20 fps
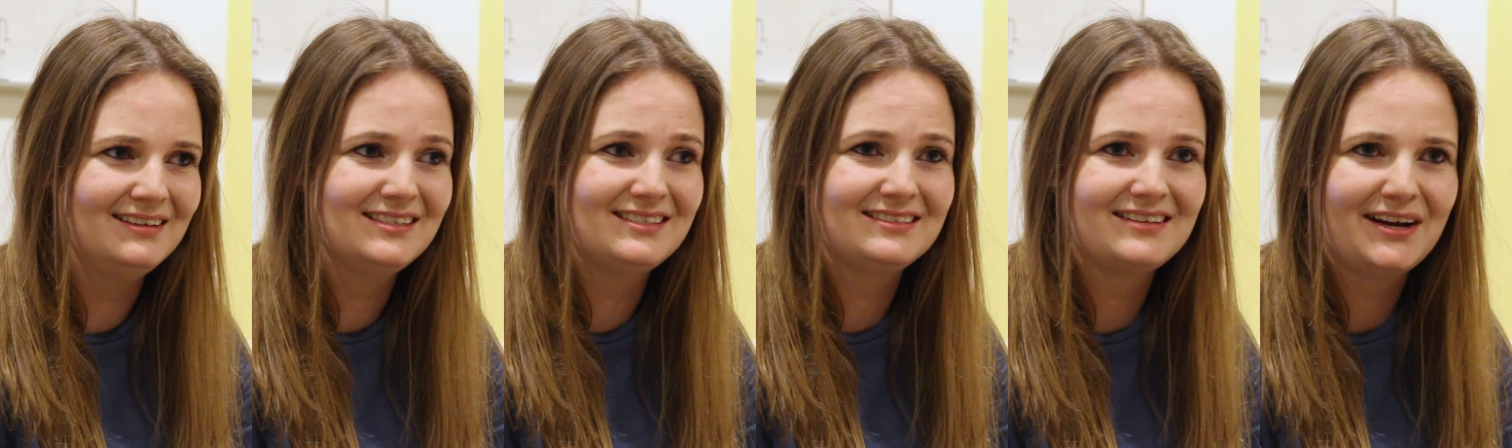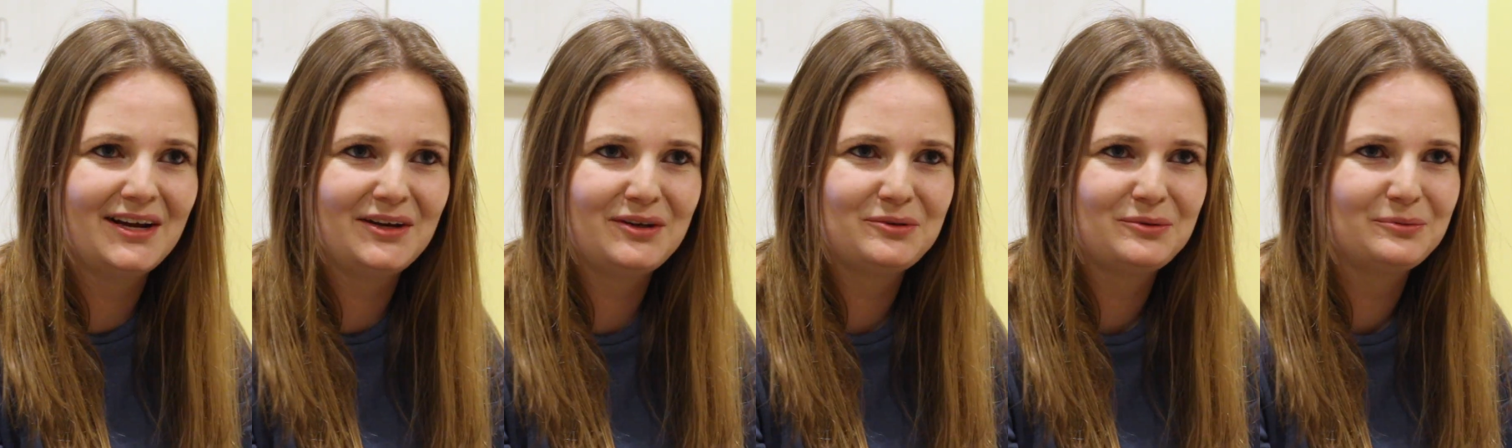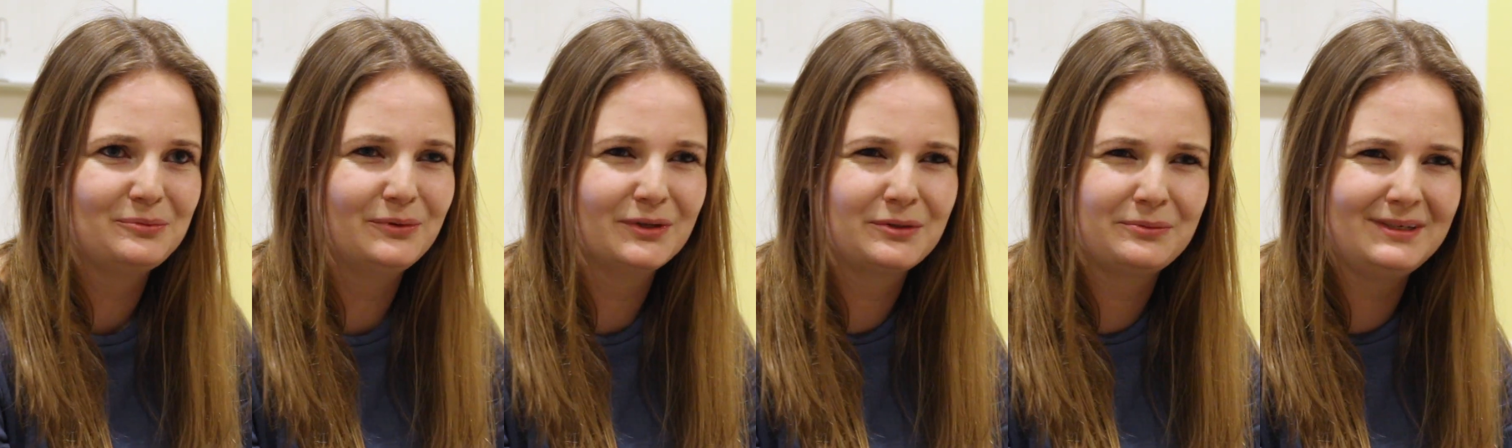decide
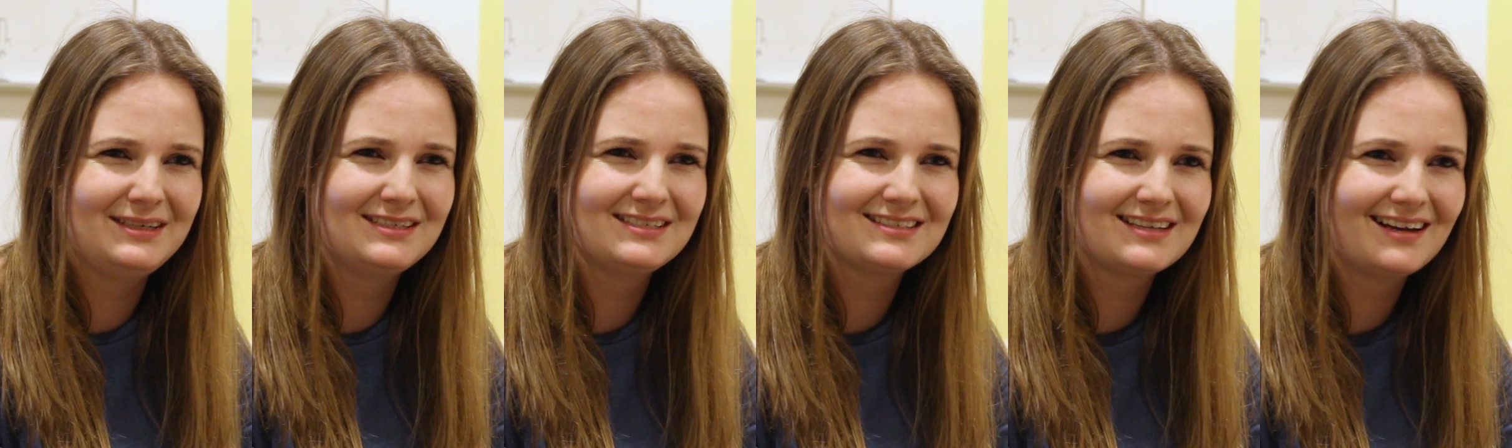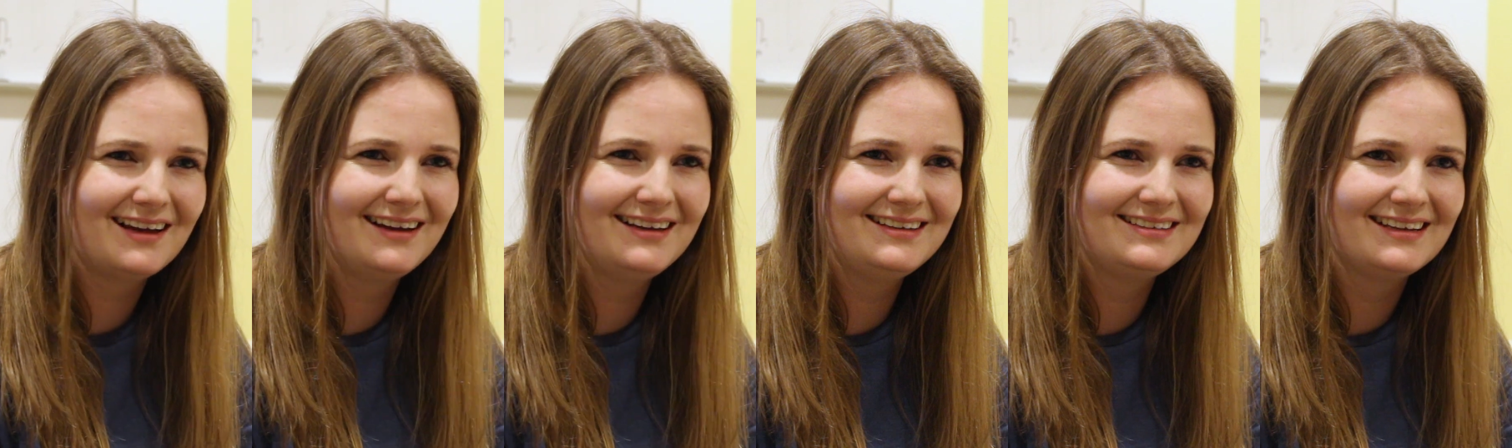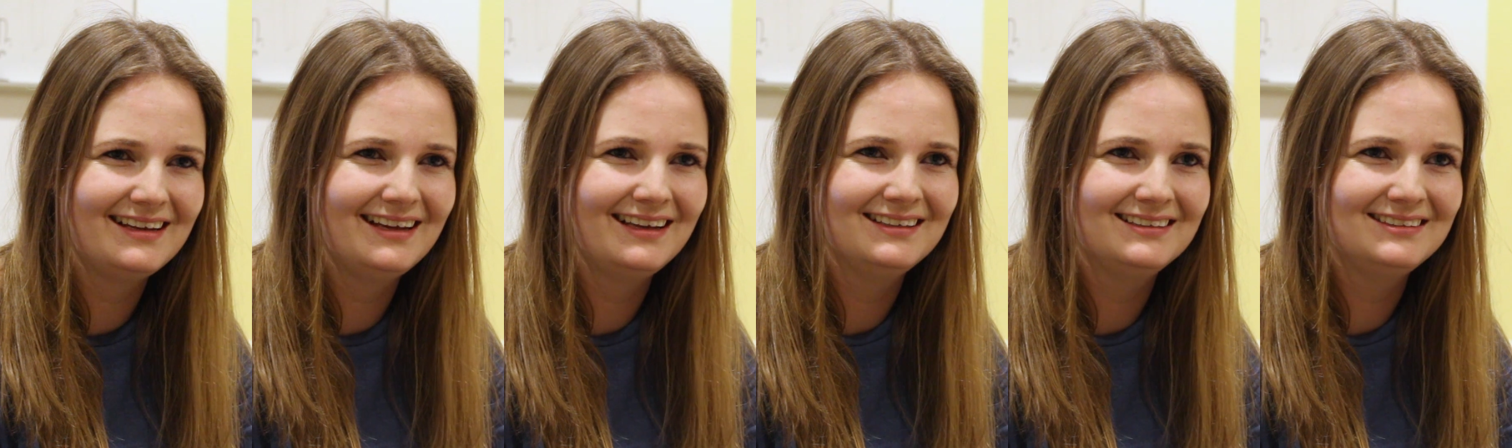what we decide,
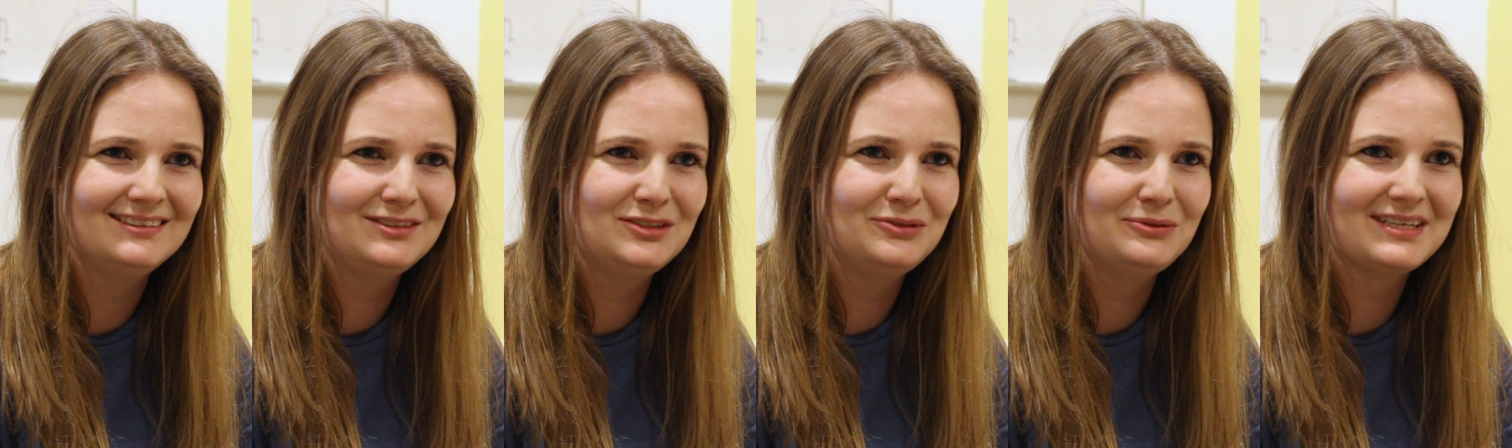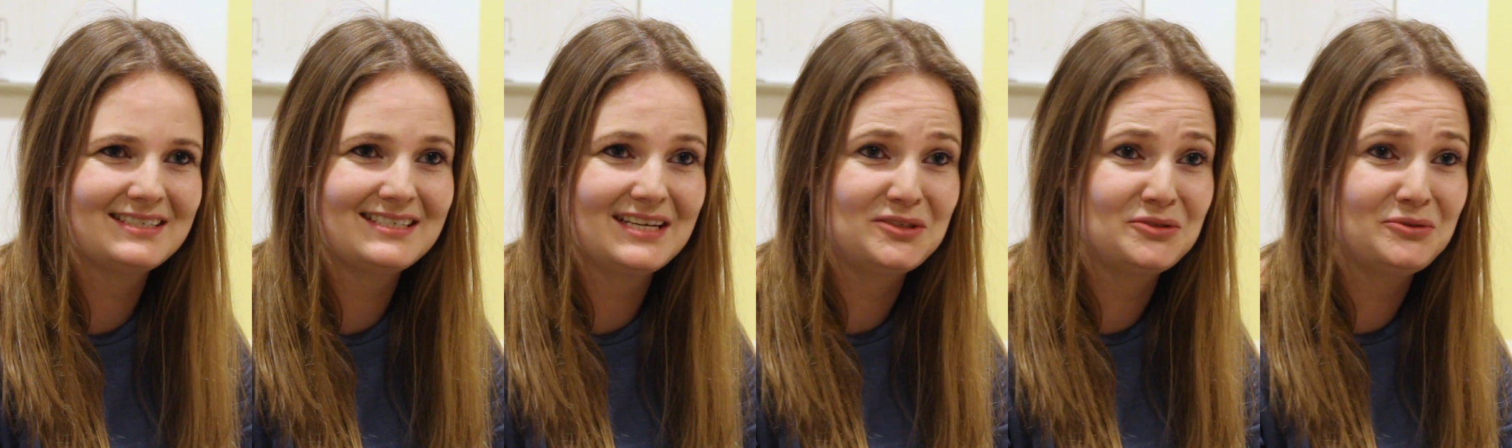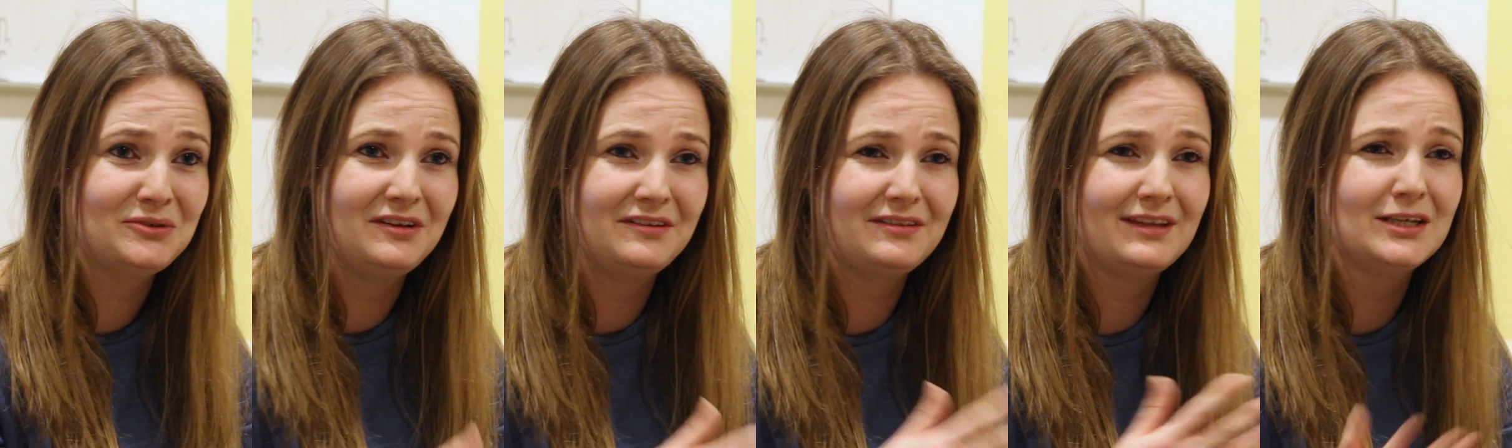and to attend
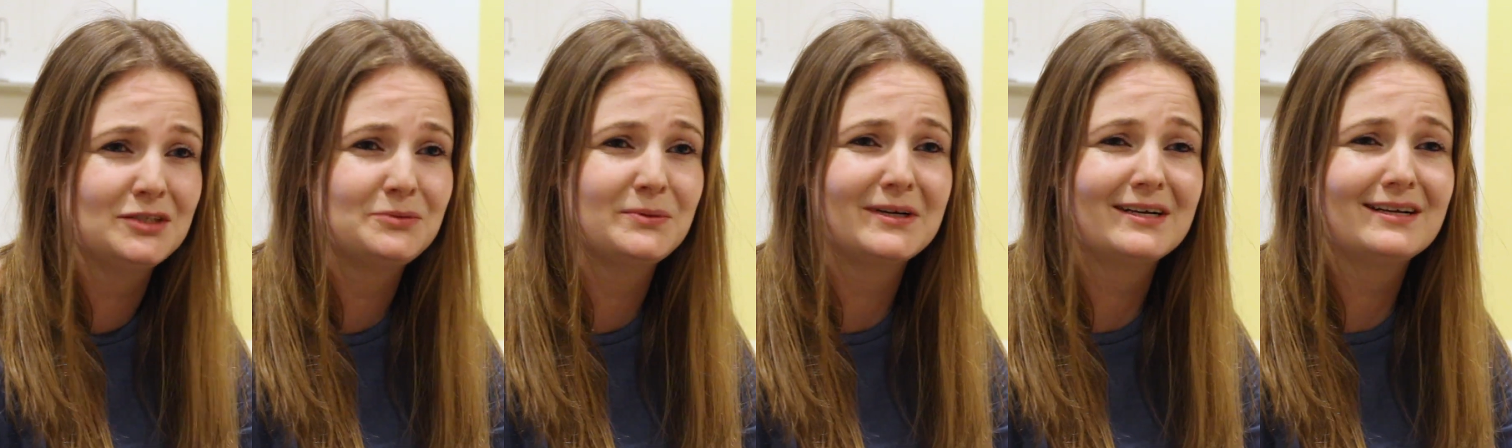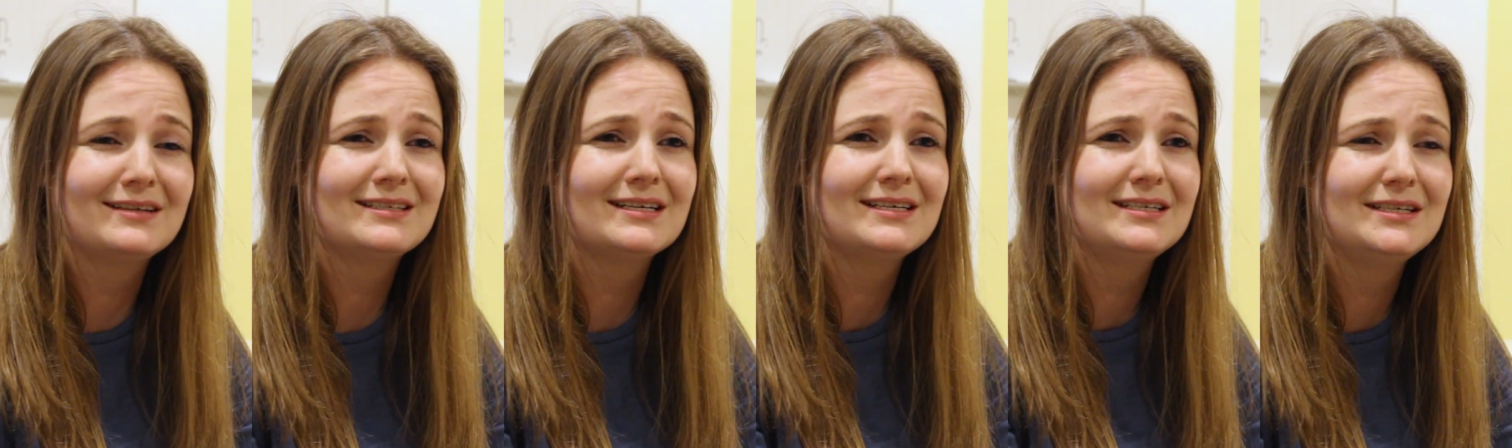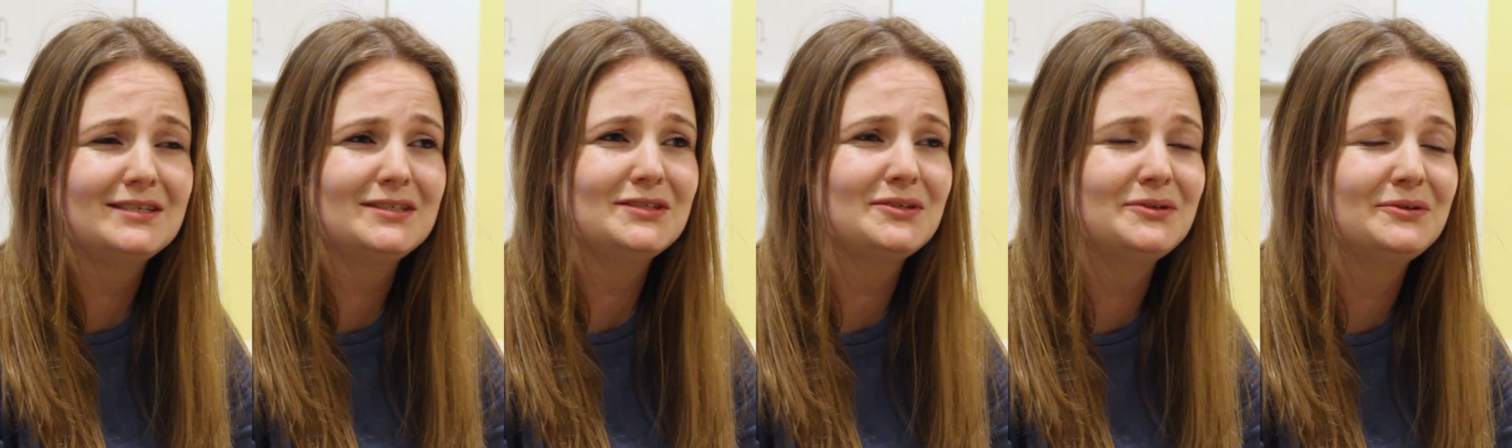to the things we're
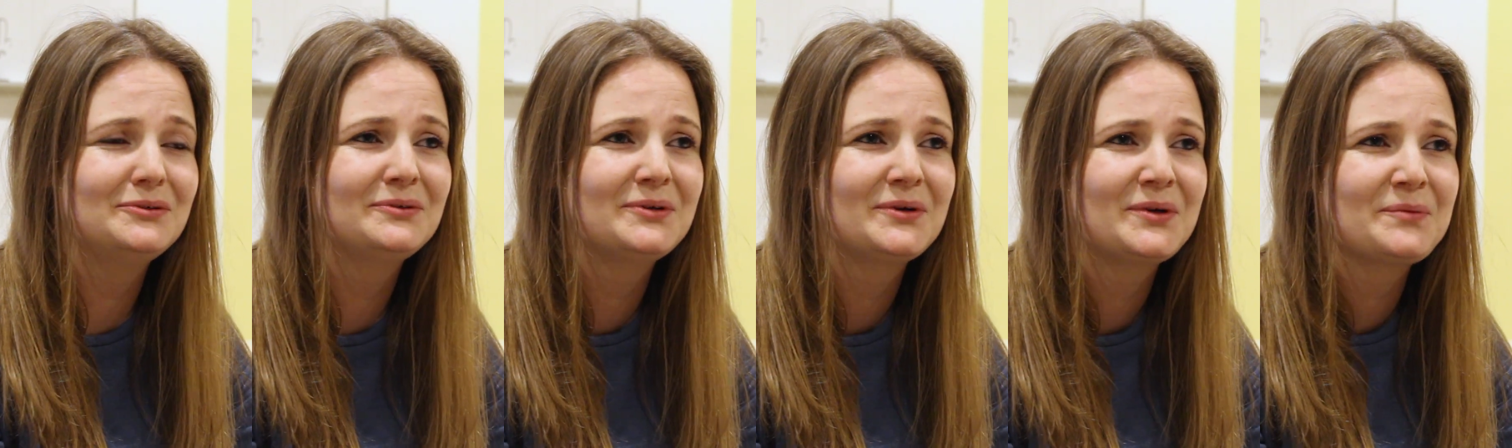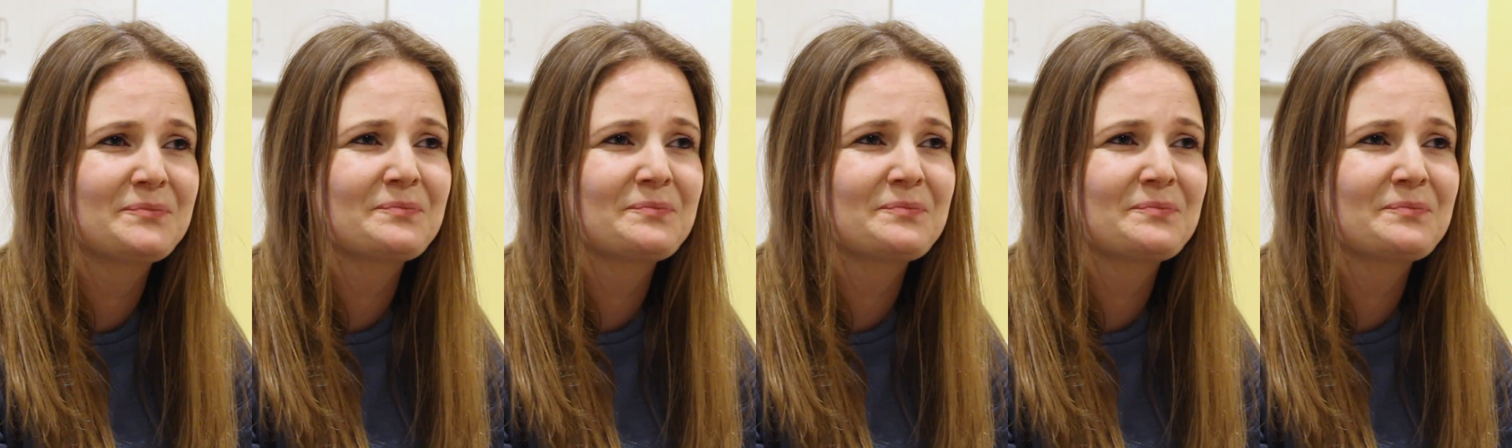attending to.